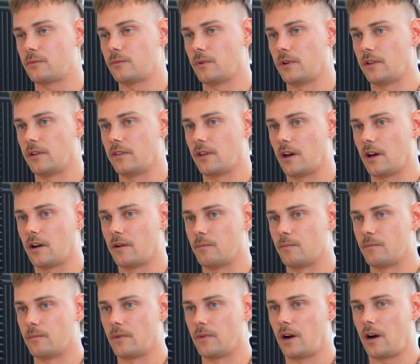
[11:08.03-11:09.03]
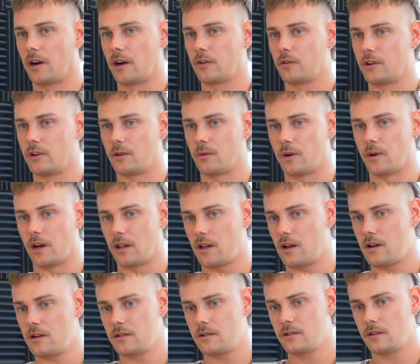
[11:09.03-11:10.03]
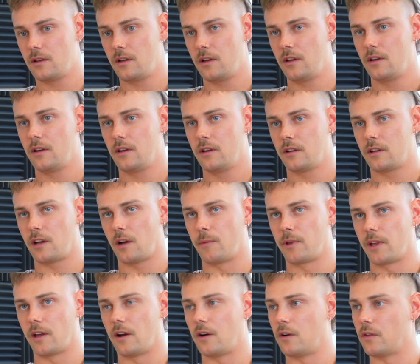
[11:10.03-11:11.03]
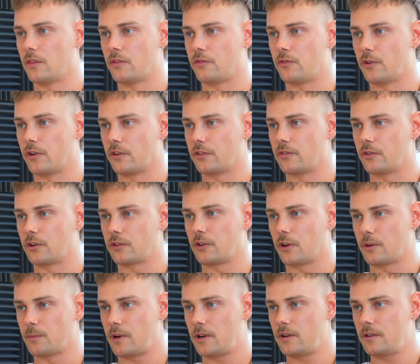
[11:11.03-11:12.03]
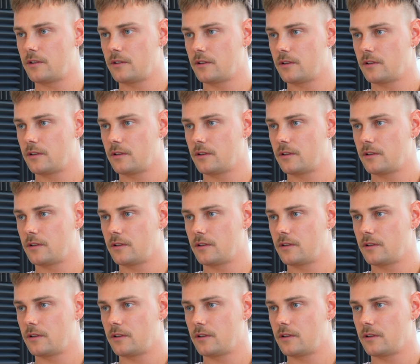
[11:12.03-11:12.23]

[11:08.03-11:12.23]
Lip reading: with Hungry Koala coming out on the 1st of October.